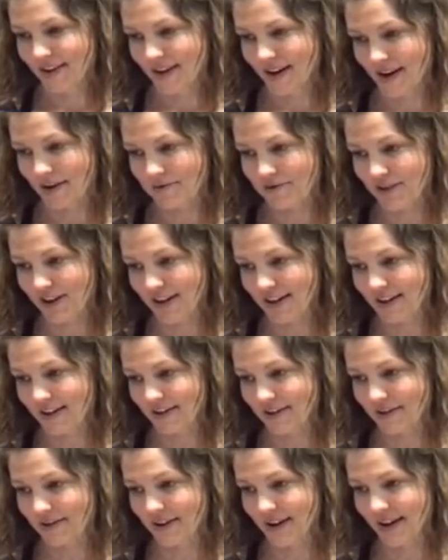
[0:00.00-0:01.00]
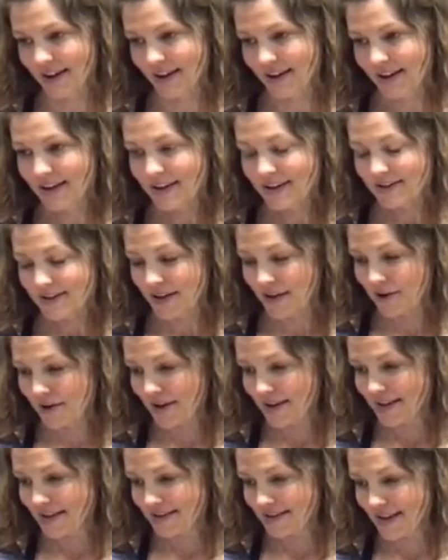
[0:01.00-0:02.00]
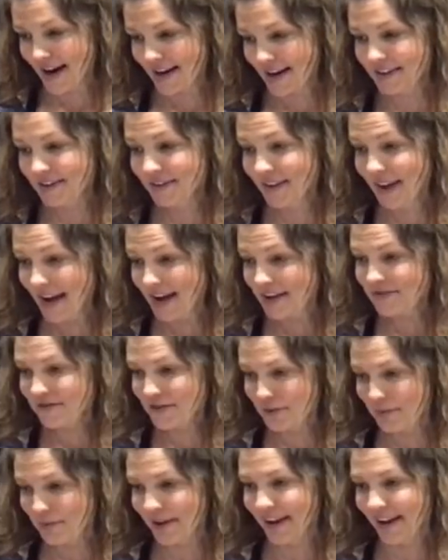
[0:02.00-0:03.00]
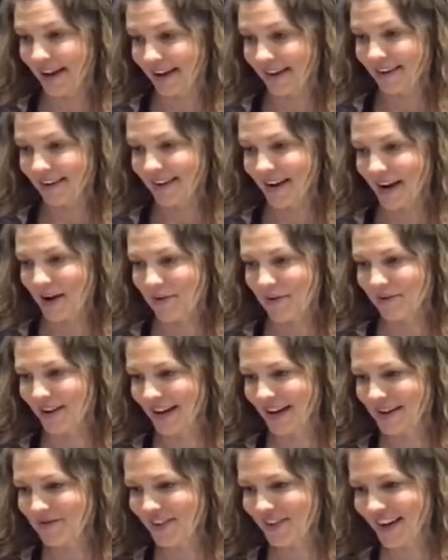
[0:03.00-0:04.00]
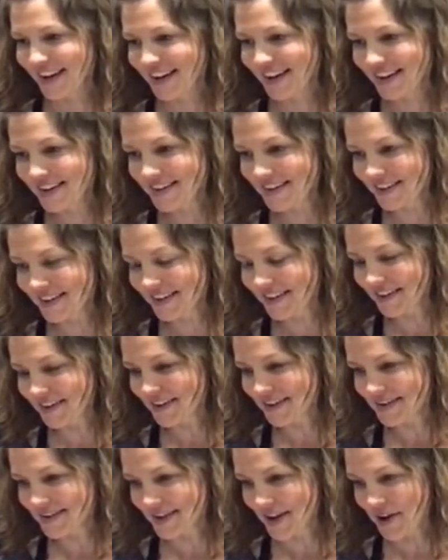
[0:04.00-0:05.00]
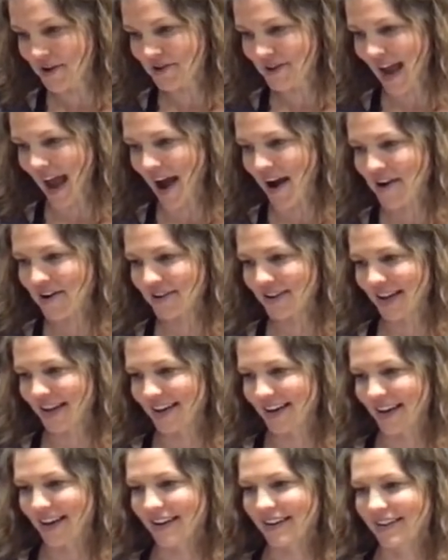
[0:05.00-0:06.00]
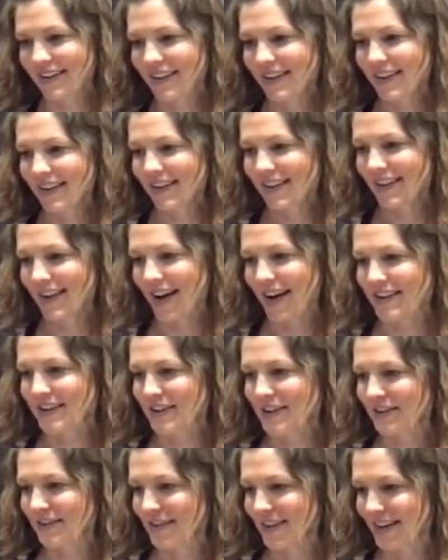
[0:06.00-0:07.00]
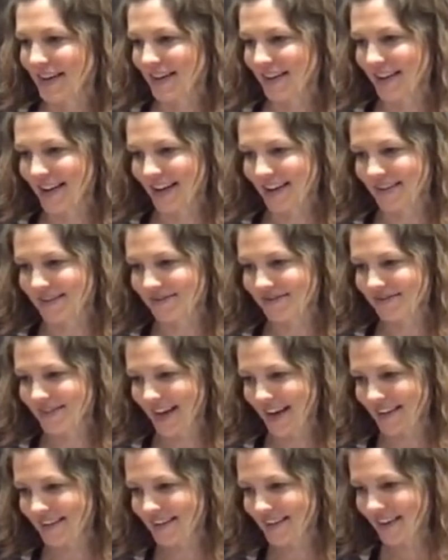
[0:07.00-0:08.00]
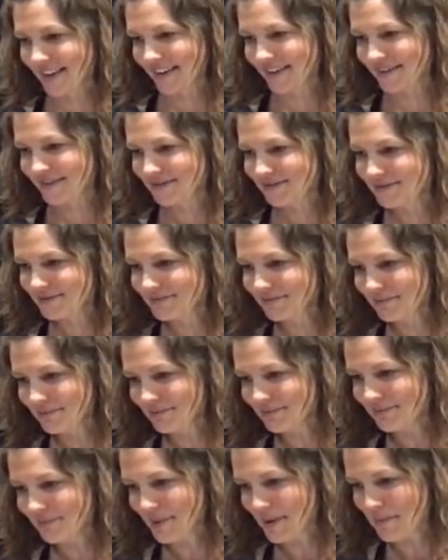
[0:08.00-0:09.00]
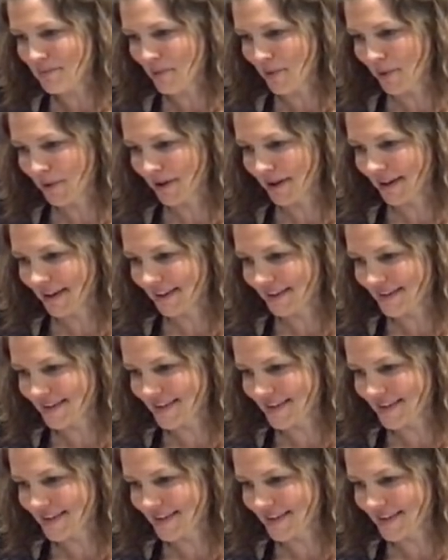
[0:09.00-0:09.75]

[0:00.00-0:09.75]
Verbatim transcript: I'm trying to, so it's kind of late for me. I'm like beginning to zone out, and I don't want to, like, I don't know, be boring or